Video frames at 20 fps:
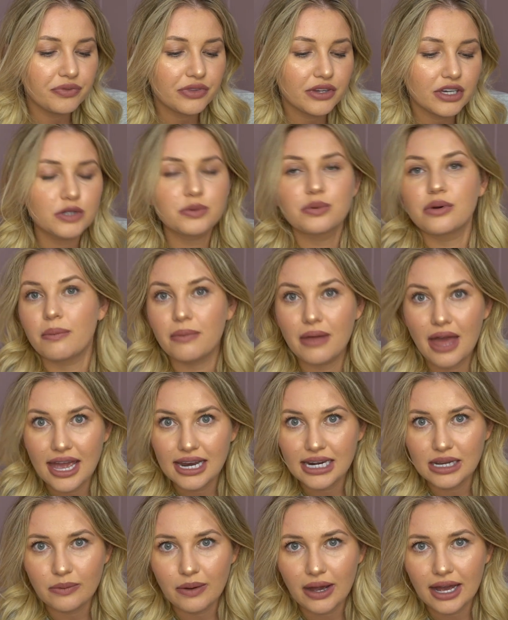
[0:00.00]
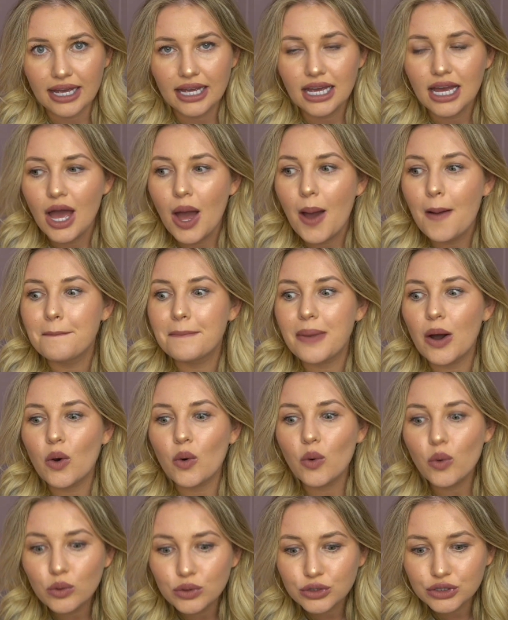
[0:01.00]
because we're up there anyway. But
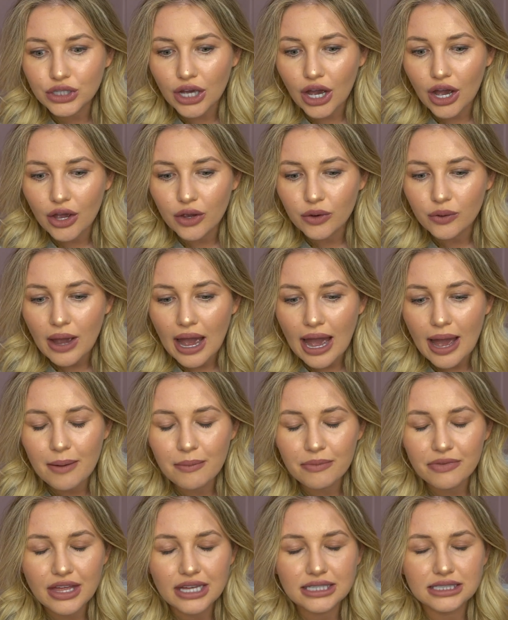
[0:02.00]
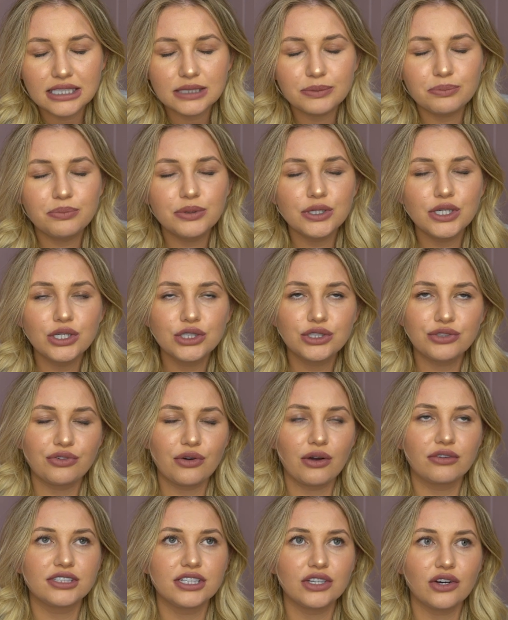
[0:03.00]
also, there's this beautiful,
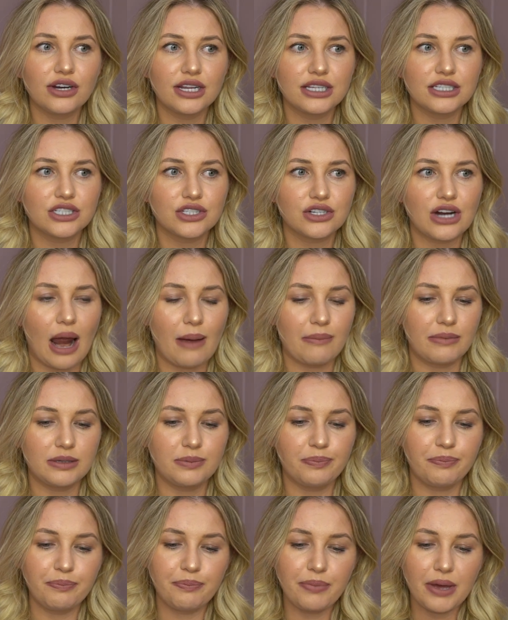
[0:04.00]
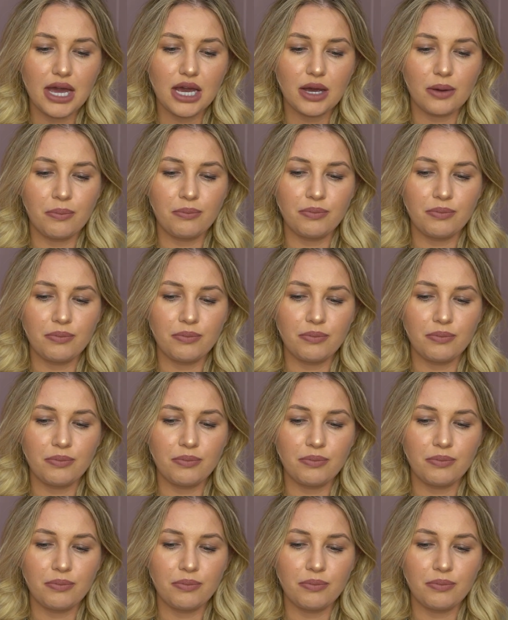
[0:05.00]
I've seen it on Instagram, this big,